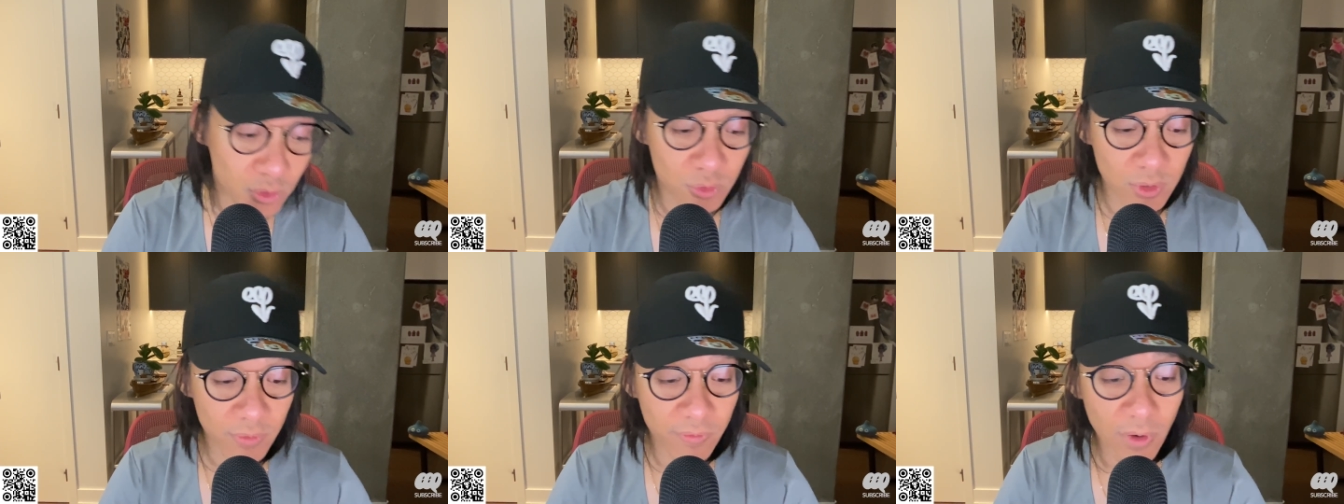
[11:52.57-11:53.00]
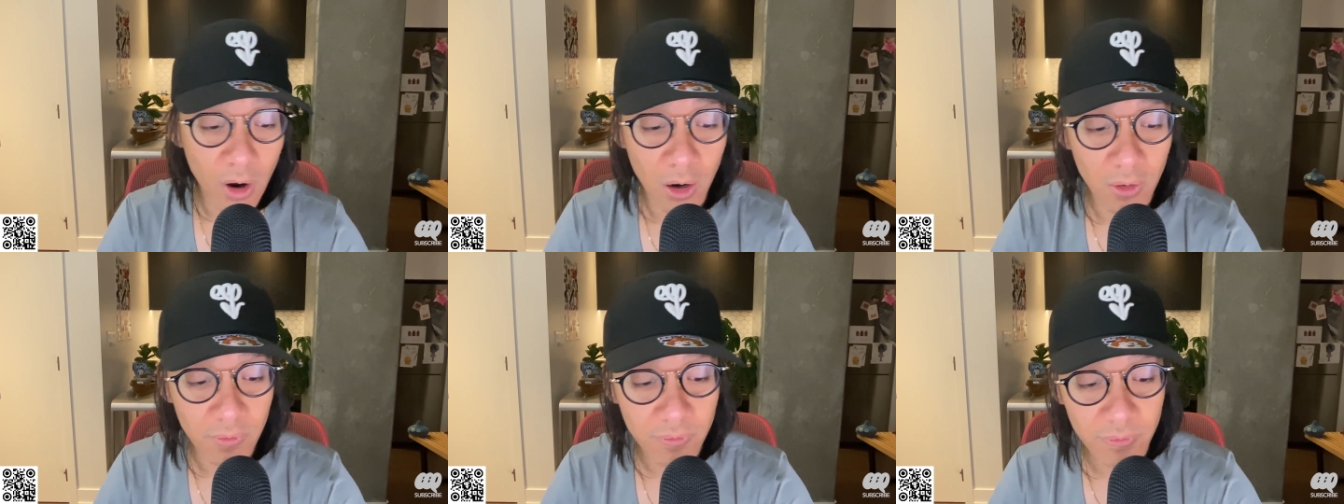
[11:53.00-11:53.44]

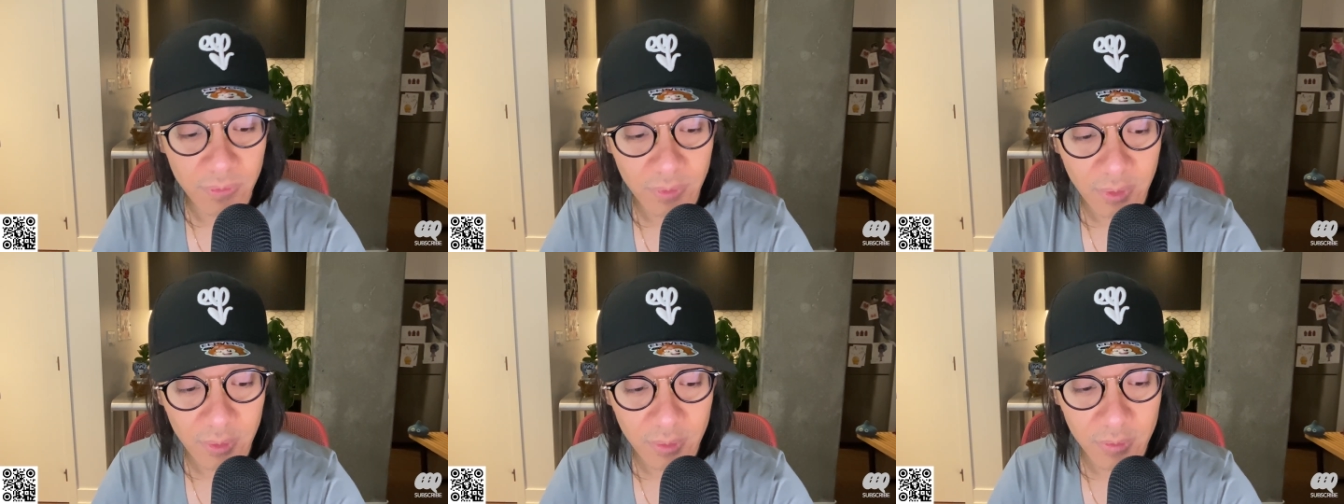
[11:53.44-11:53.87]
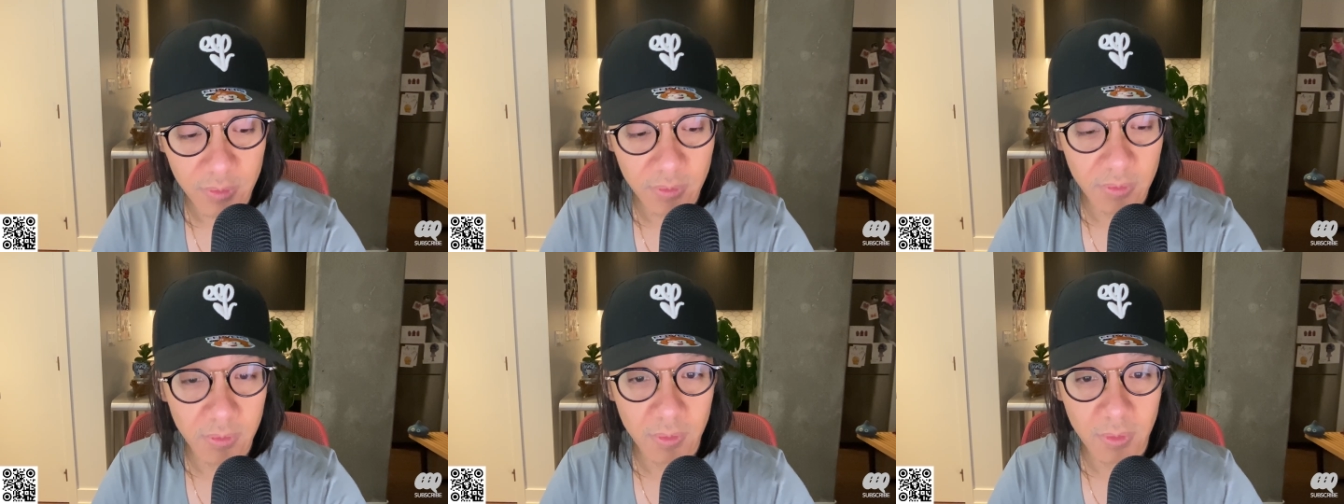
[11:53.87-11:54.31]
evolve.
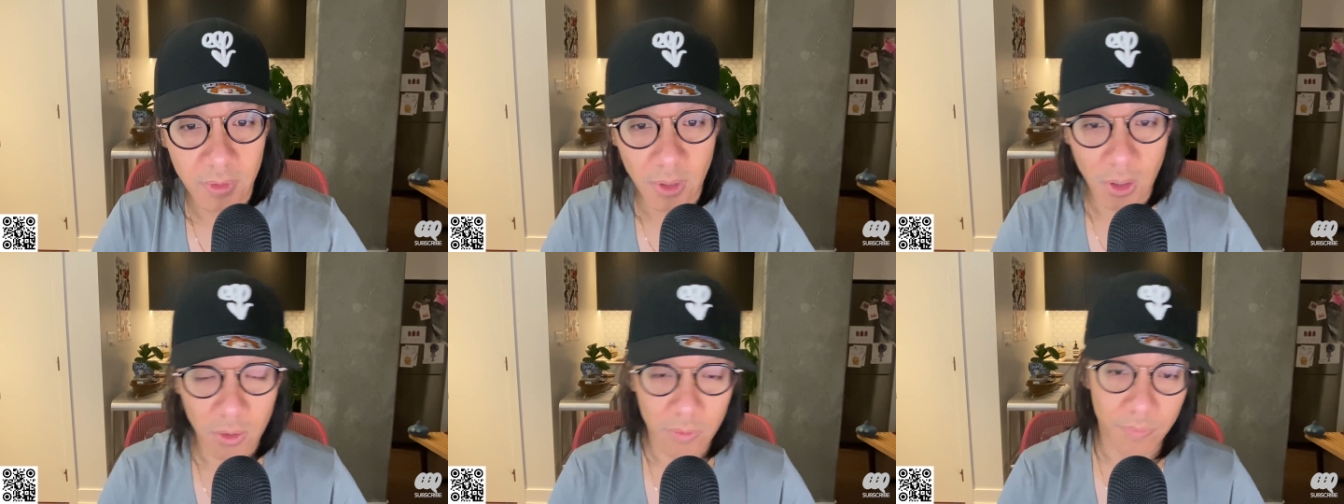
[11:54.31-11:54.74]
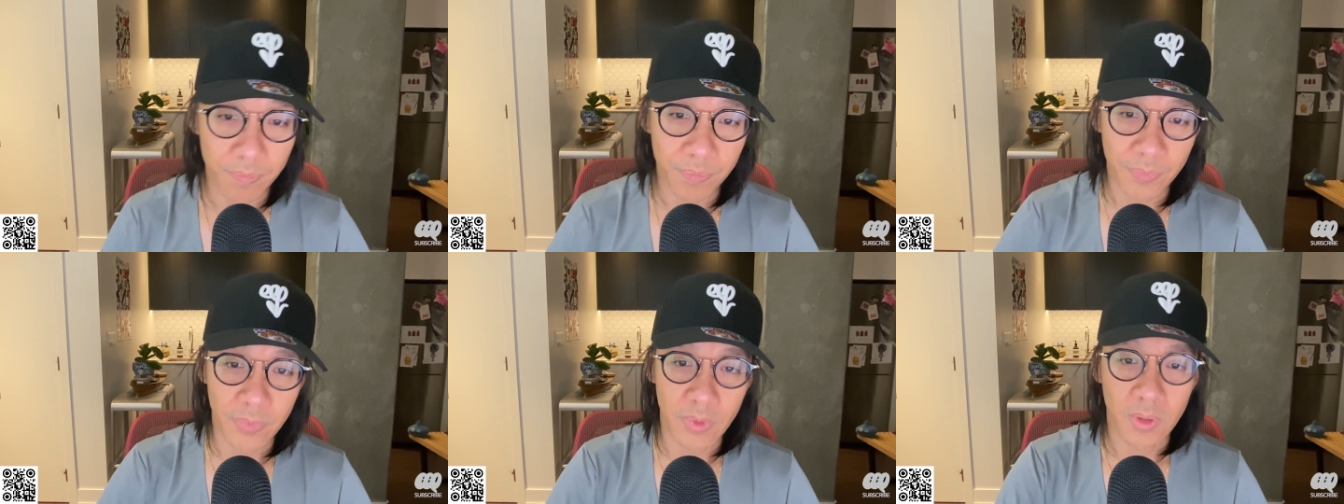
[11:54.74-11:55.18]
You know,
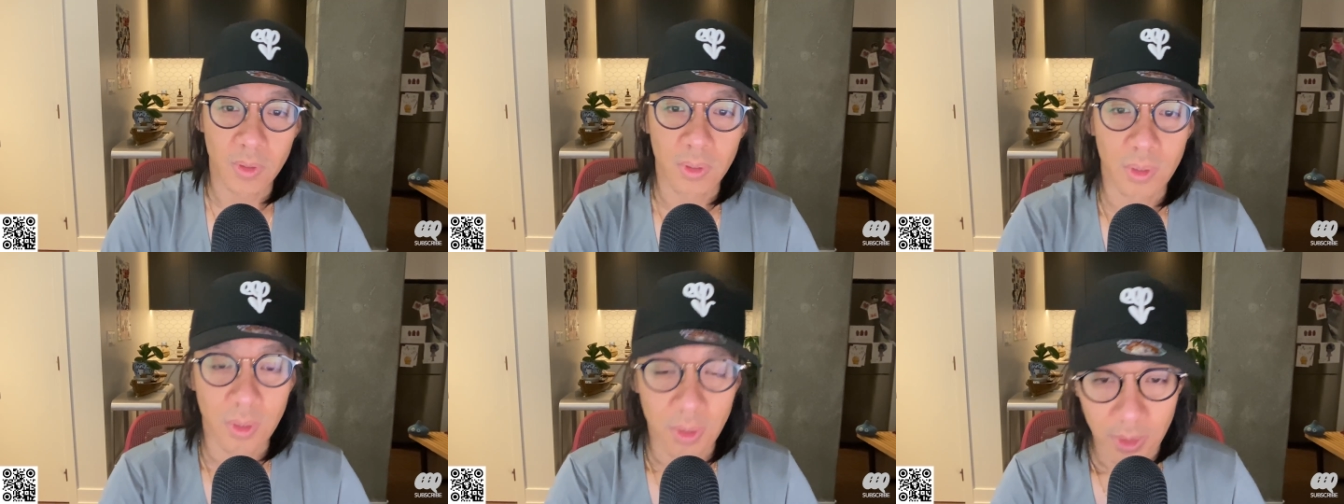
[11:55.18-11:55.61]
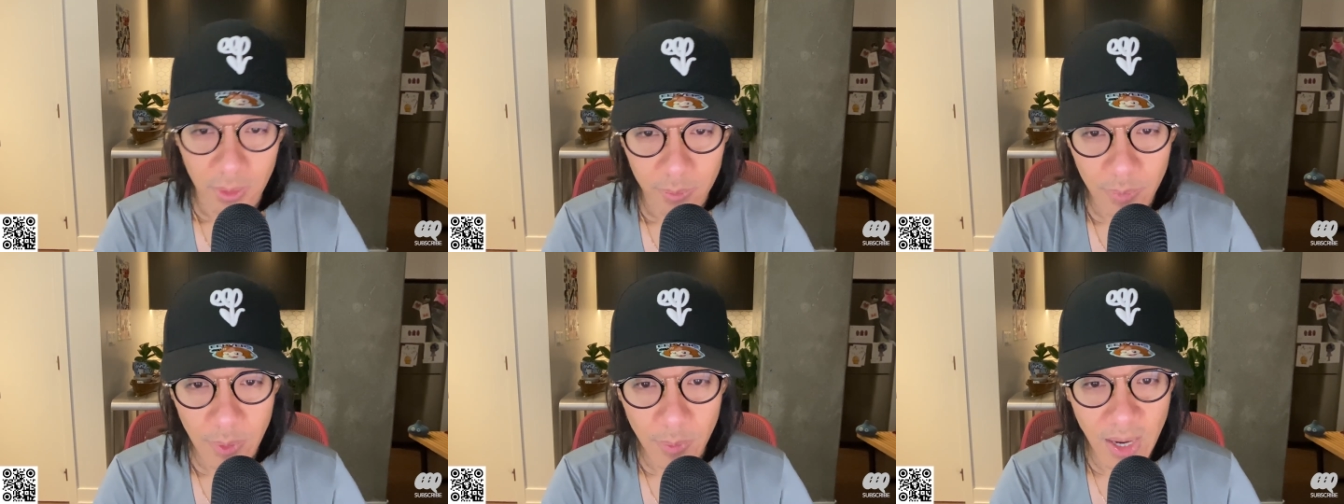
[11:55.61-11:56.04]

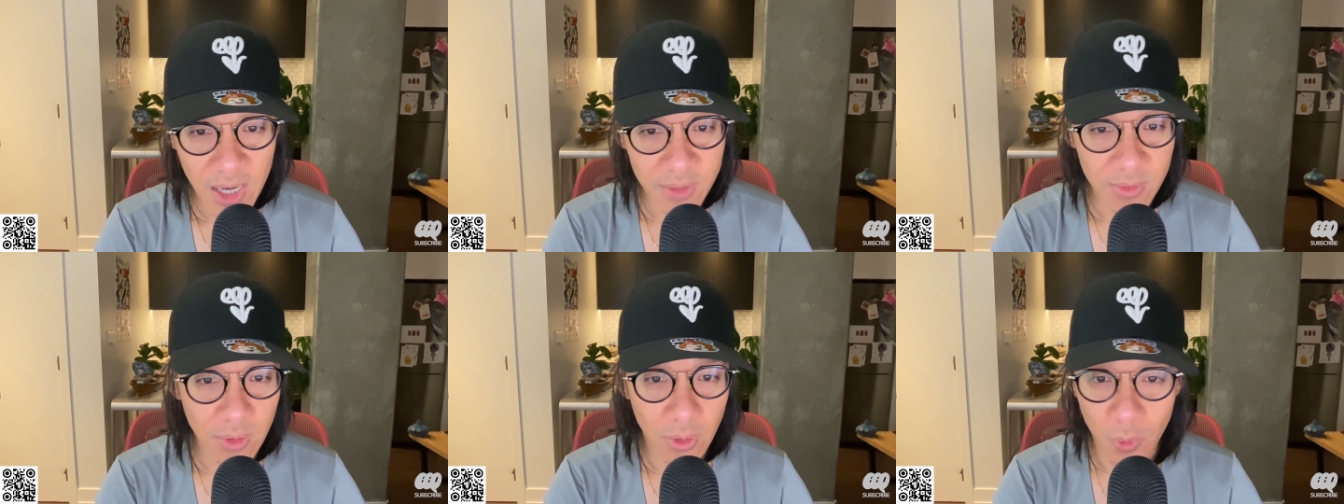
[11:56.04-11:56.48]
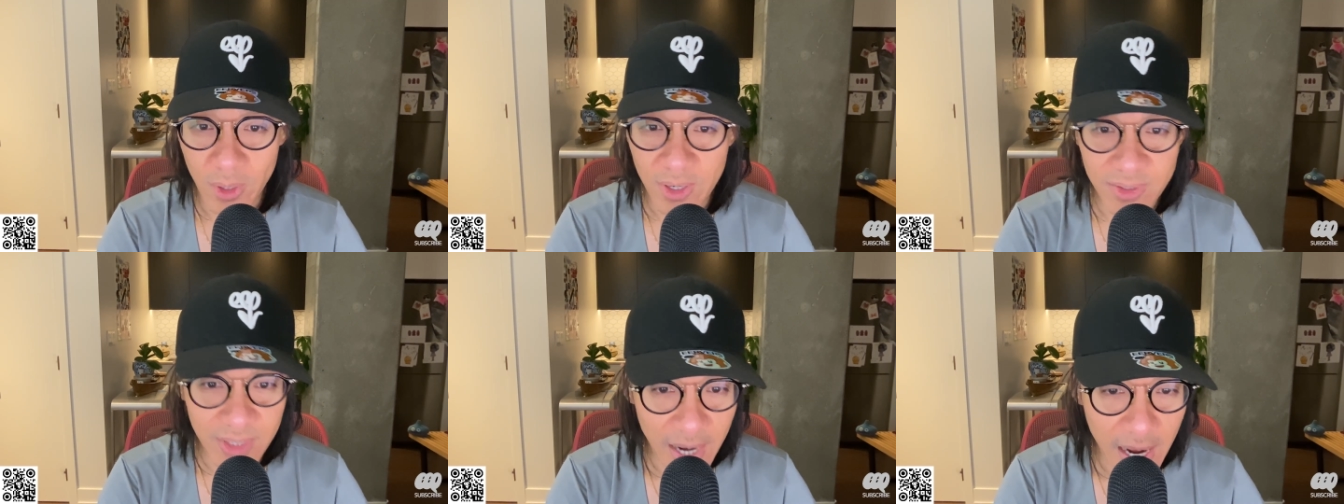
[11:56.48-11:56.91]
people ask me, "Oh, when
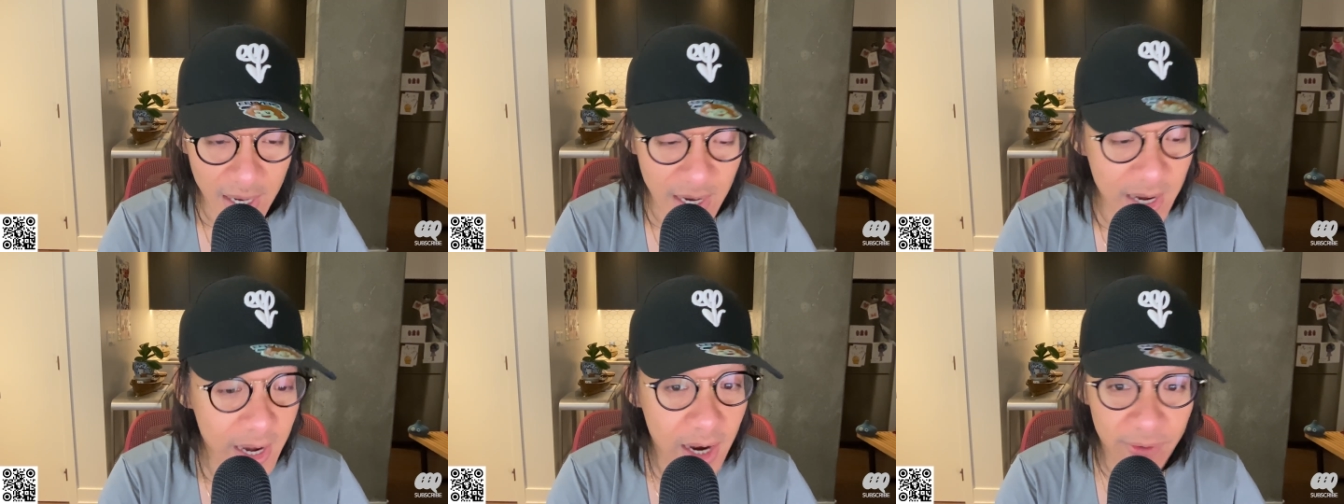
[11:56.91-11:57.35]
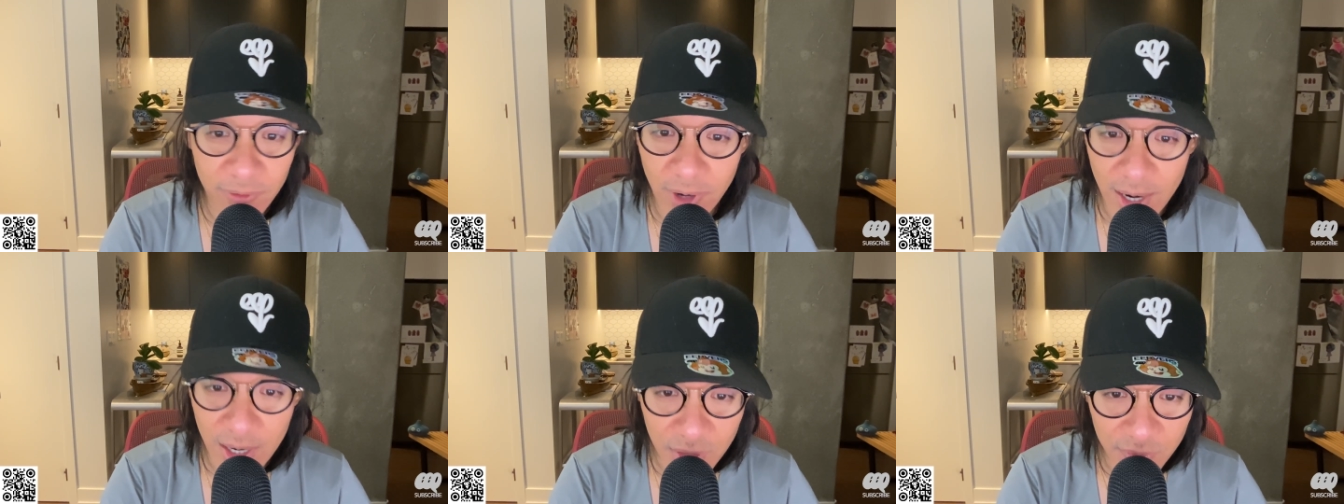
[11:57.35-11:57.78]
does it end?" It never
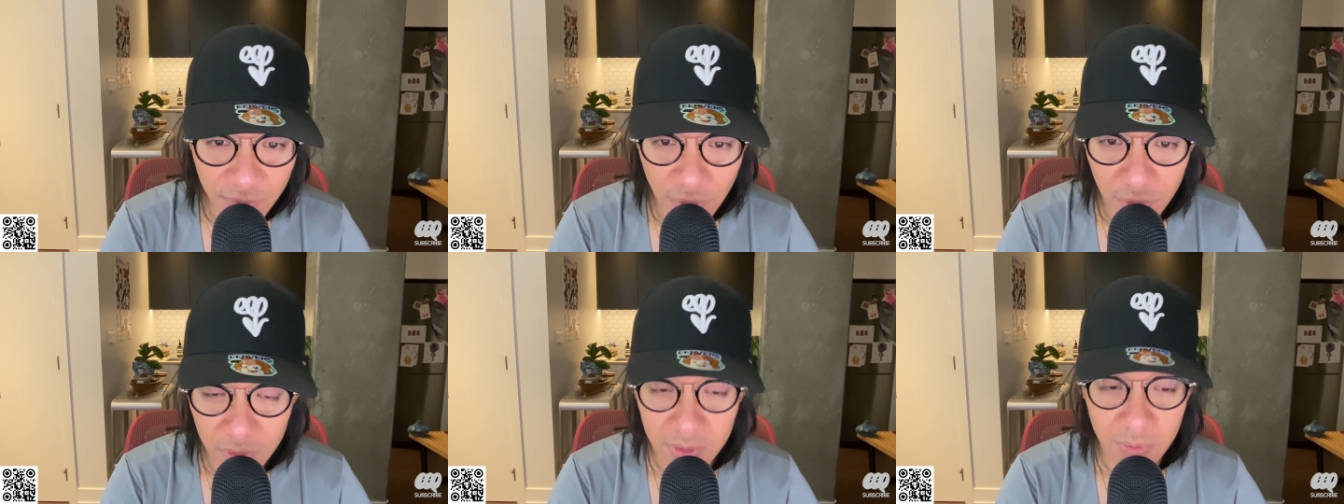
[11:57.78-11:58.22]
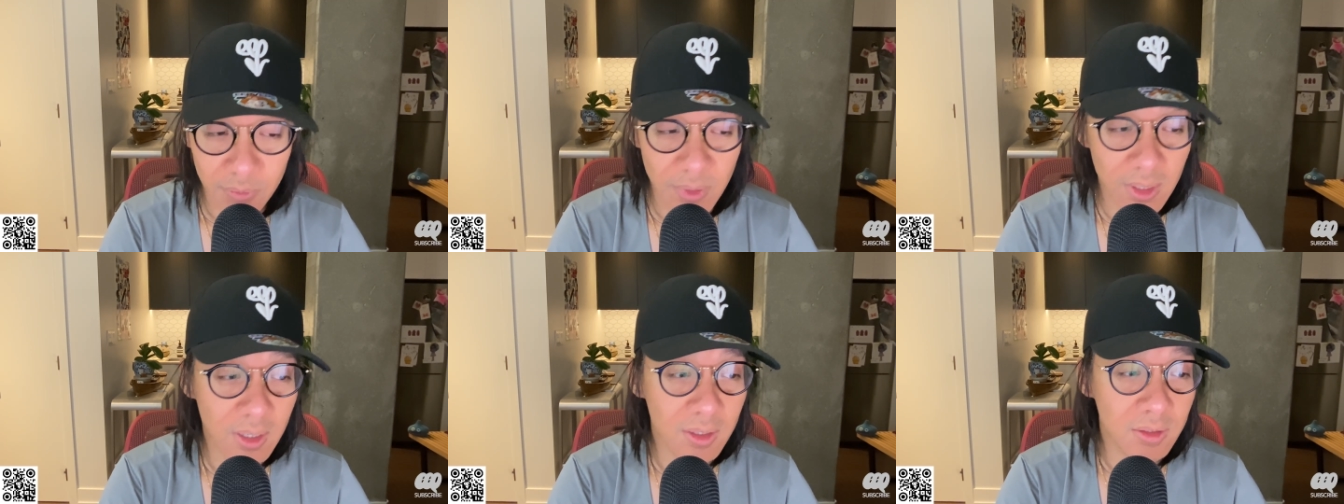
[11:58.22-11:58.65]
ends, folks,
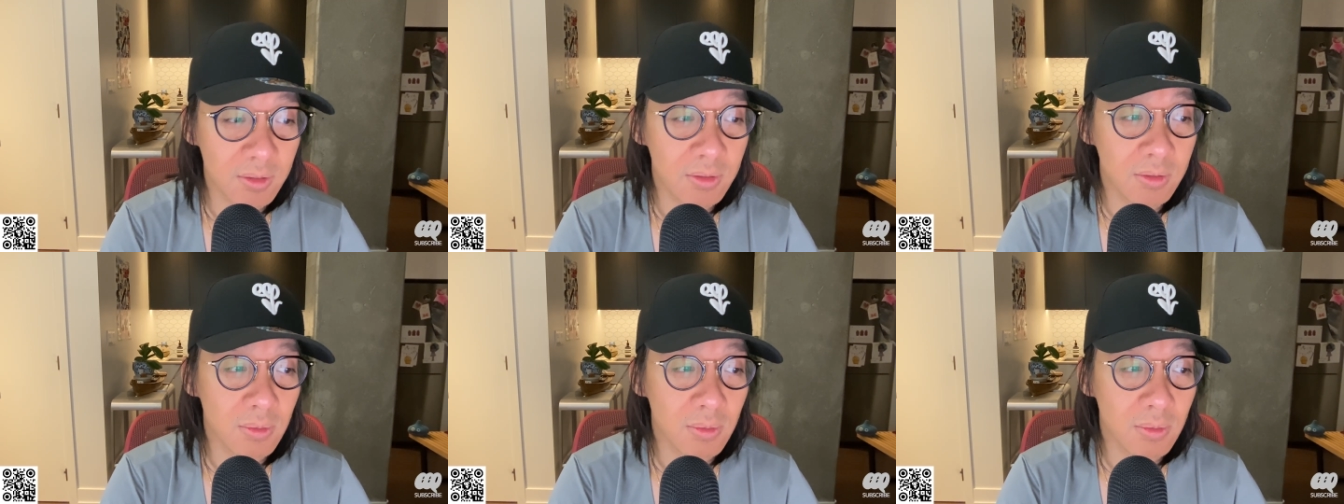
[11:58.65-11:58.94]
because